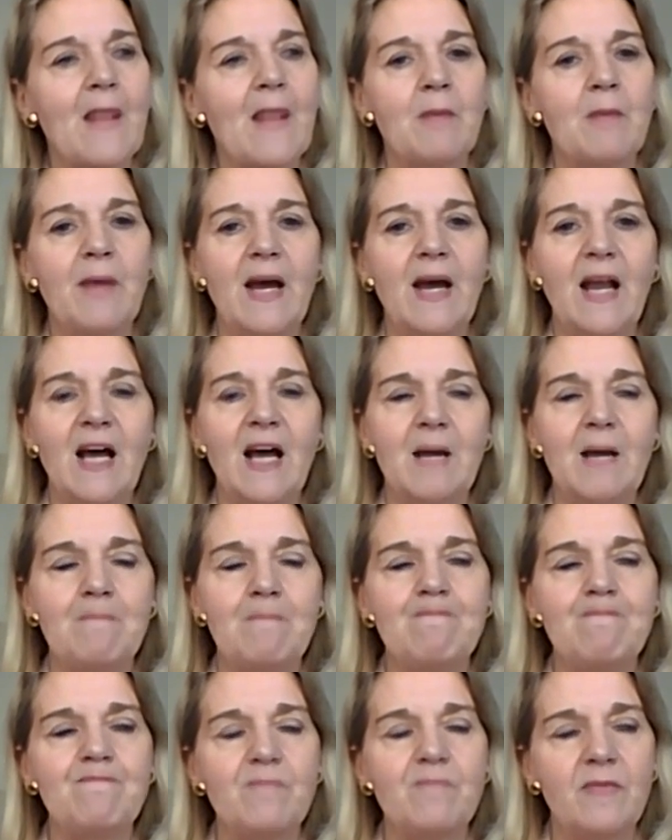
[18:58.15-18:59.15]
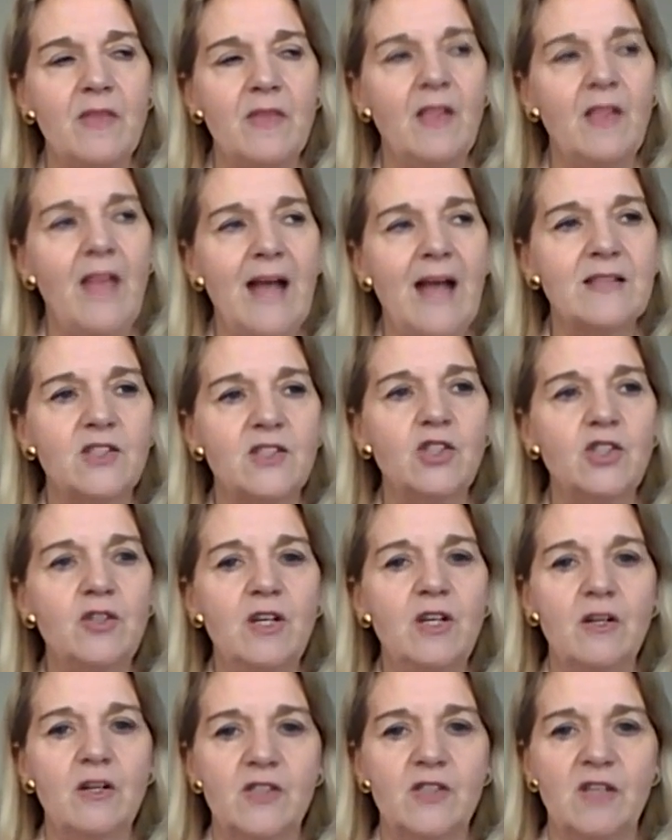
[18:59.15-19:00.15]
But the last 2
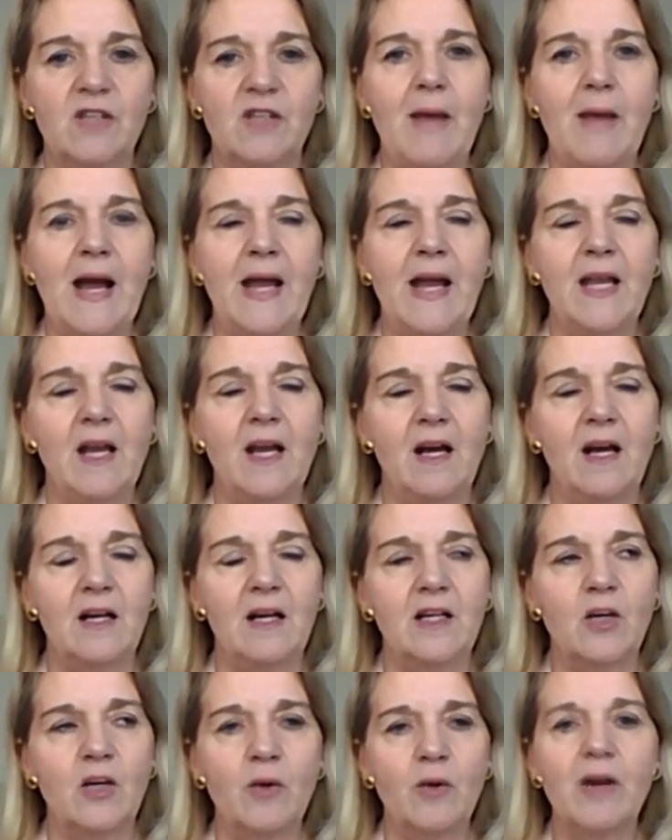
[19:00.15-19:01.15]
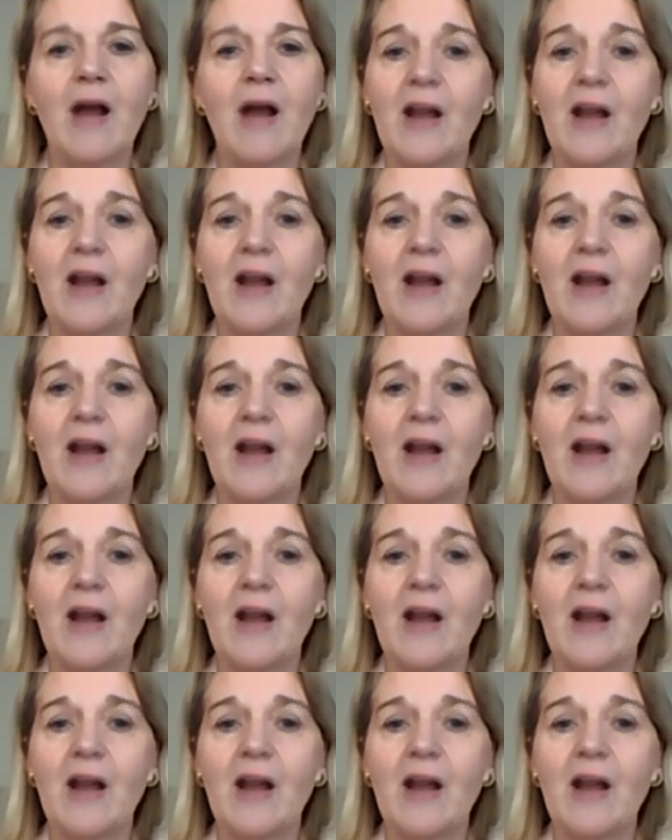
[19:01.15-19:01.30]
years of my career, I